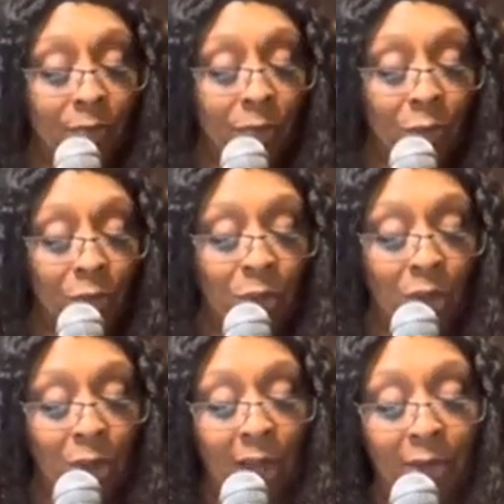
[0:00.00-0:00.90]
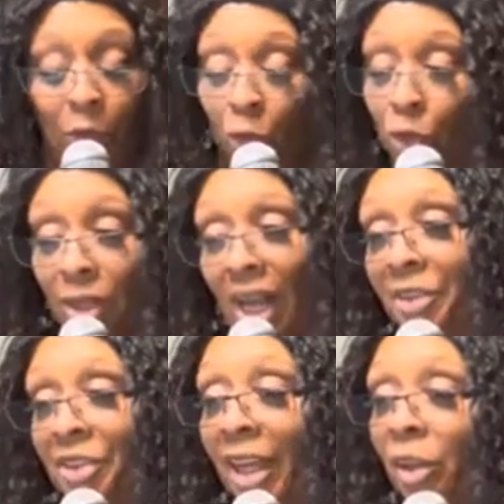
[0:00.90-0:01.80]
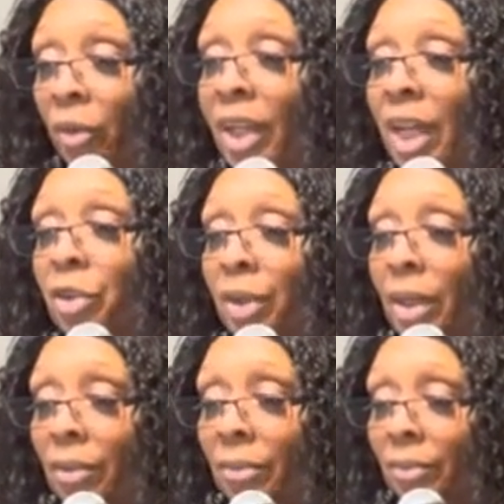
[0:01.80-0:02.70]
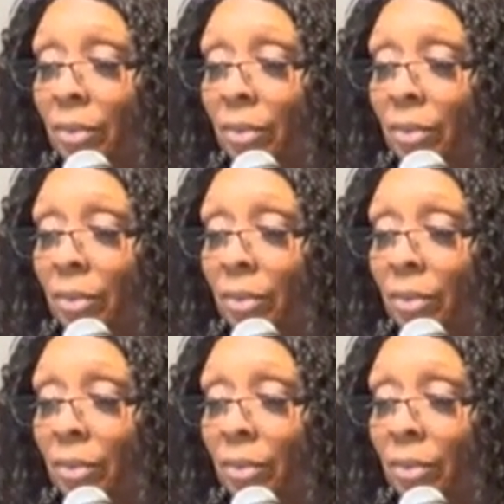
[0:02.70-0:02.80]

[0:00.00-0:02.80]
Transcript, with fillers: Or you, I told you not to take your kindred.